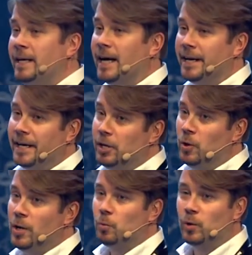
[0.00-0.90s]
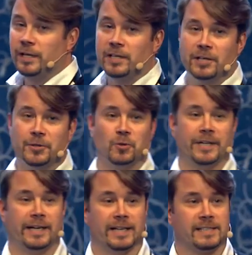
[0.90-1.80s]
And now we are doing
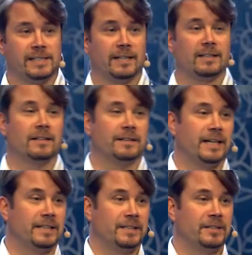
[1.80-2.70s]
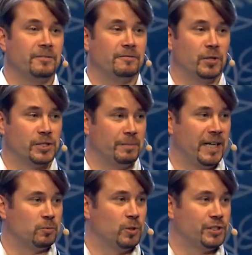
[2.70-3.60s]
exactly that for
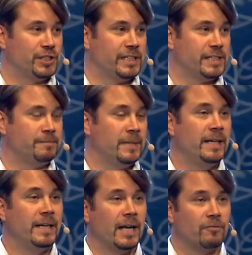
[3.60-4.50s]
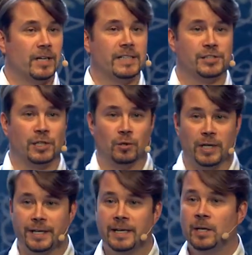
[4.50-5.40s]
smartwatches and really
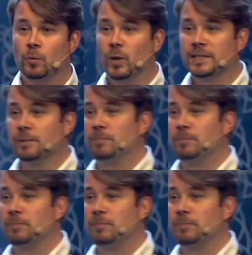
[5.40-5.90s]
showing what the